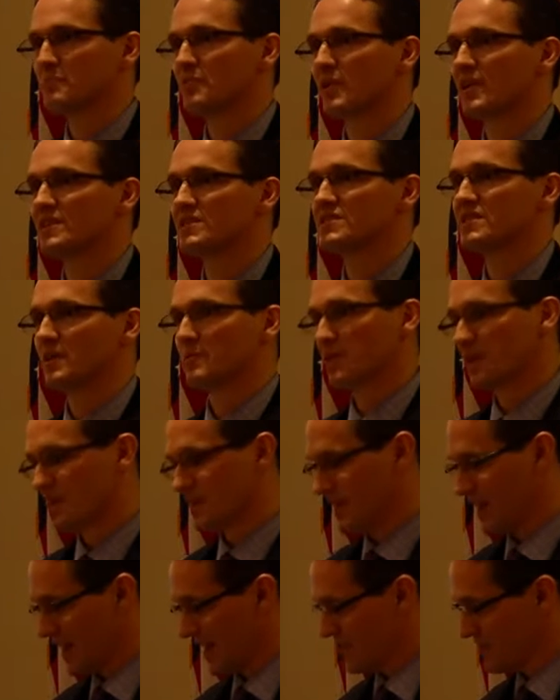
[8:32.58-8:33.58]
in place that we
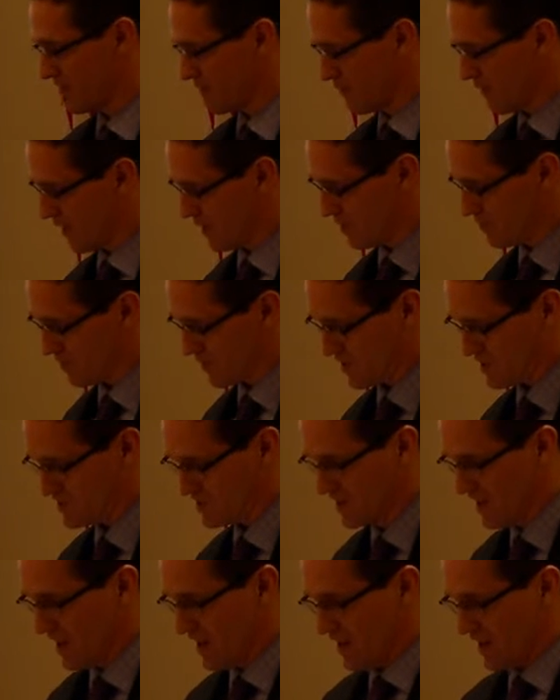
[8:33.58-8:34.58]
can hand
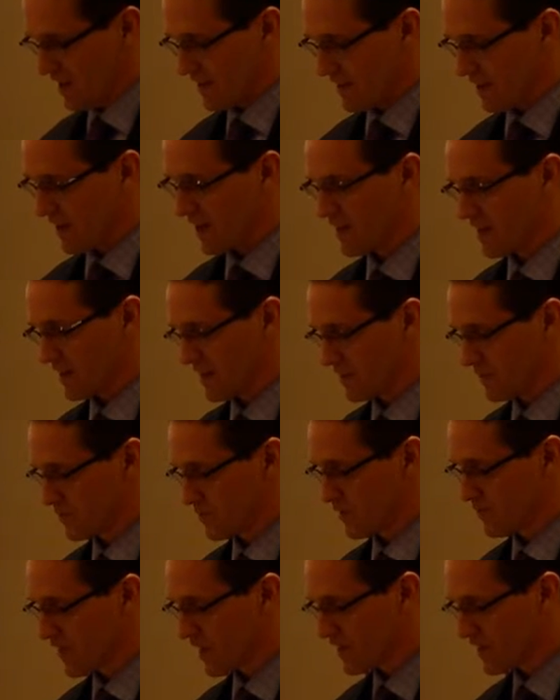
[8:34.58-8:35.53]
developers. We've